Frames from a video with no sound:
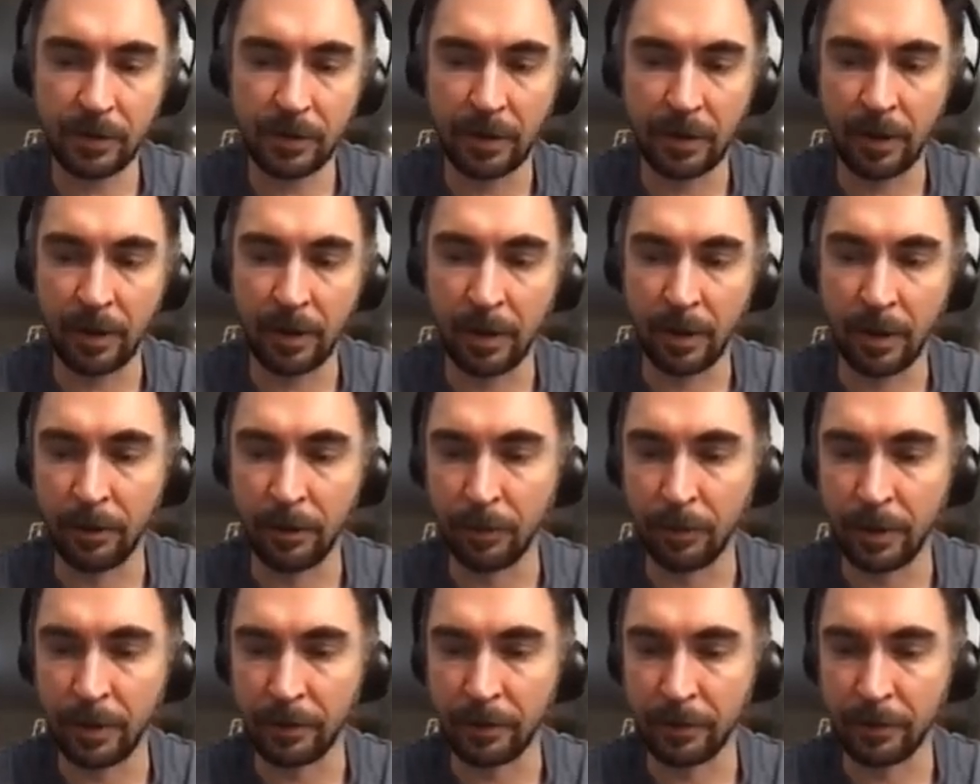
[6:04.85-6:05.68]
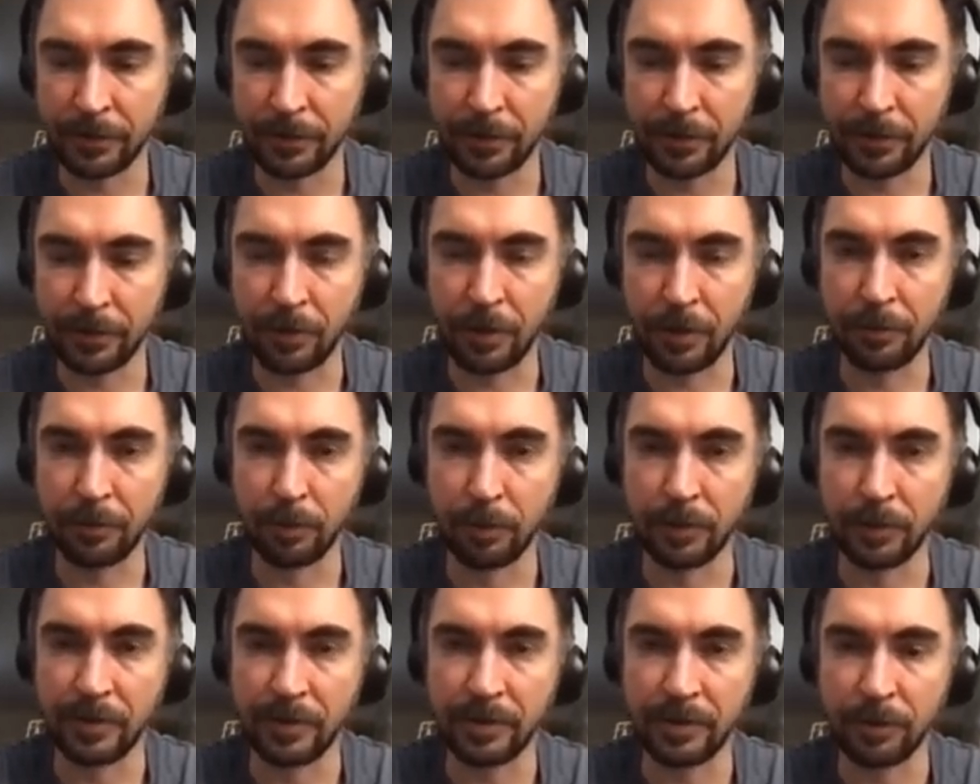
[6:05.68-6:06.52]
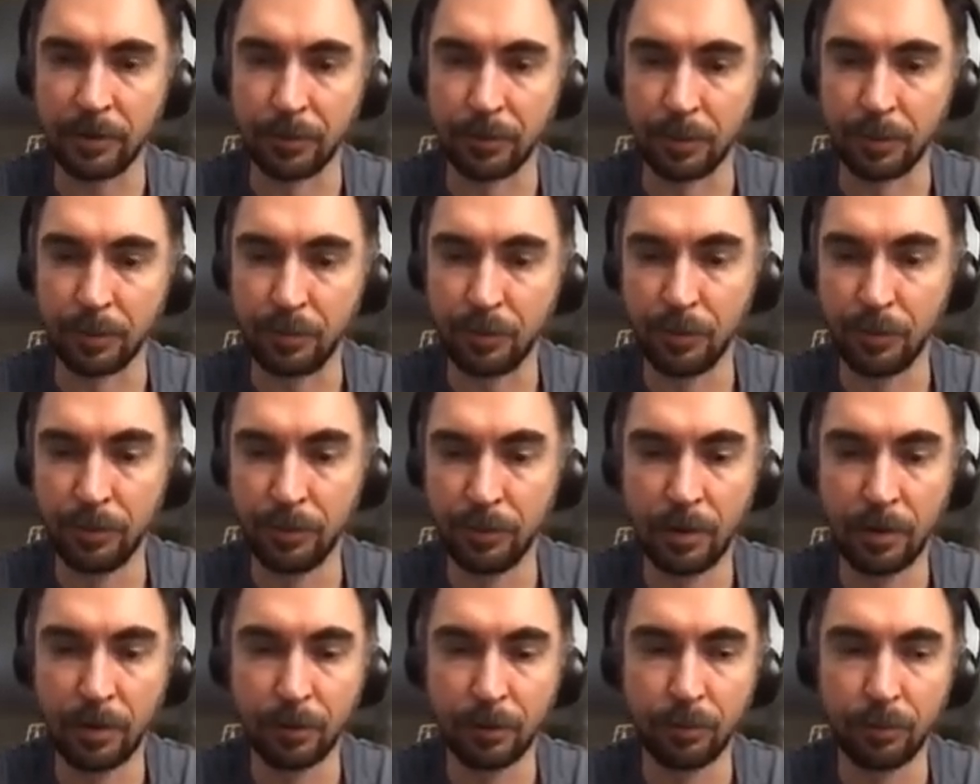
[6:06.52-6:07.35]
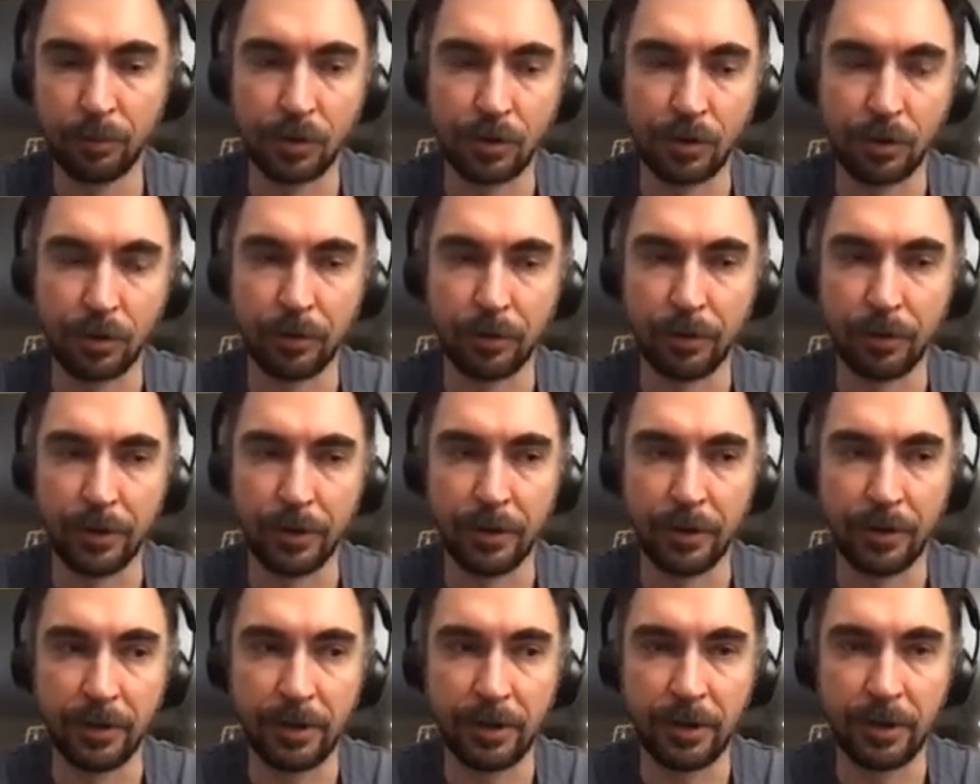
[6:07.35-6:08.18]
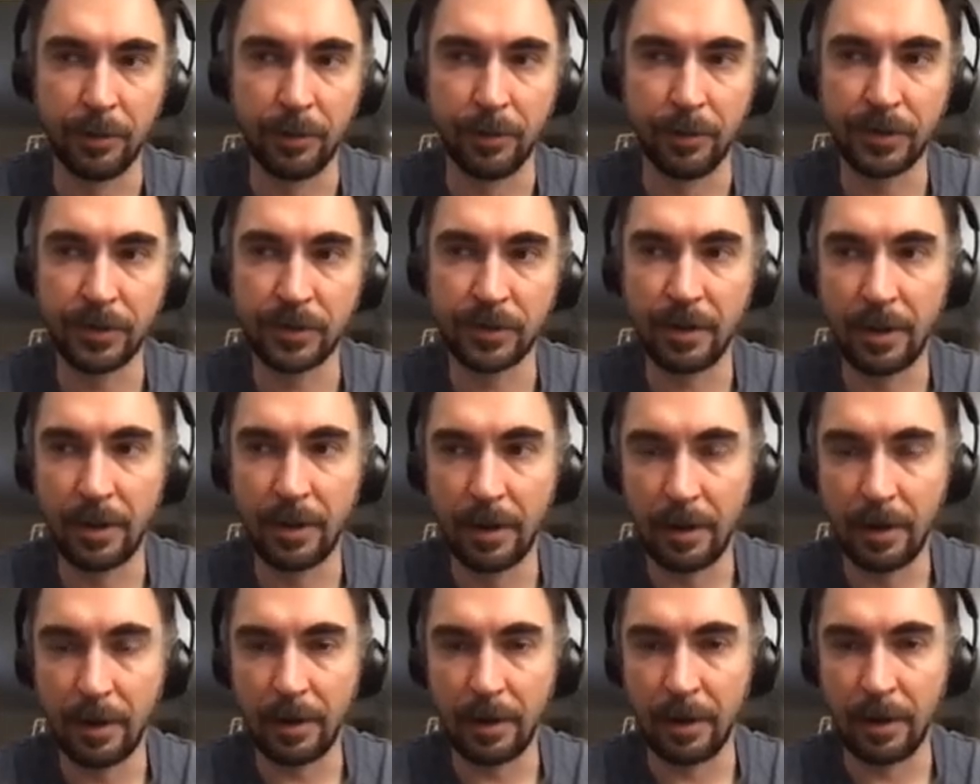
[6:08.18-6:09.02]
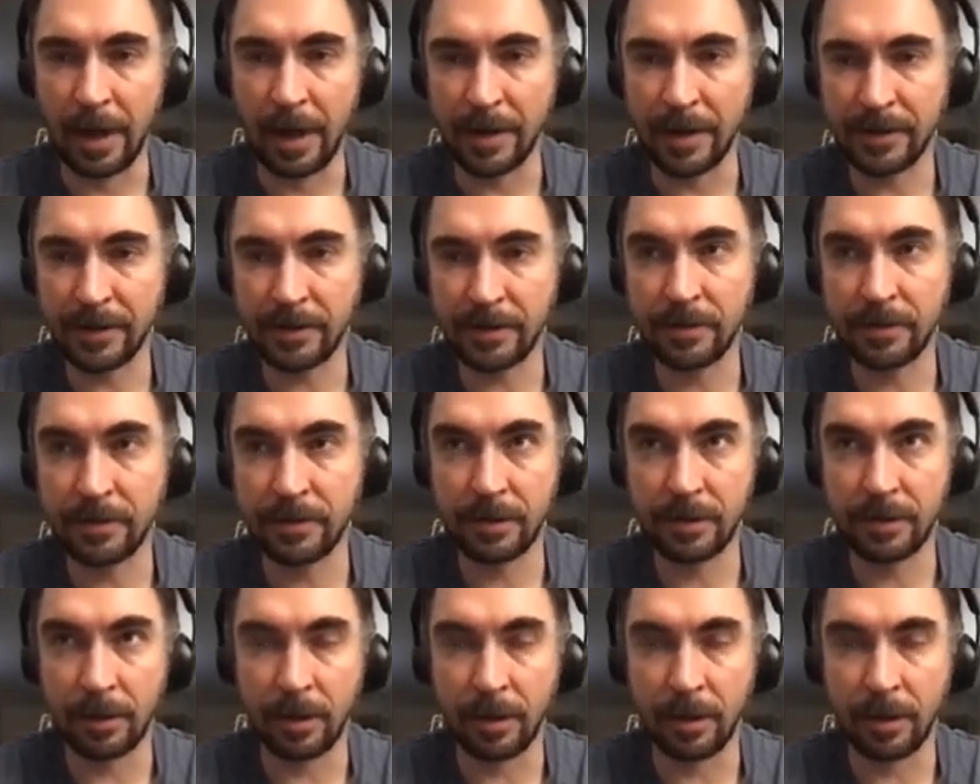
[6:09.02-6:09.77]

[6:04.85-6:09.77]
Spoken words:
You can also run what is called a prune node, which only keeps last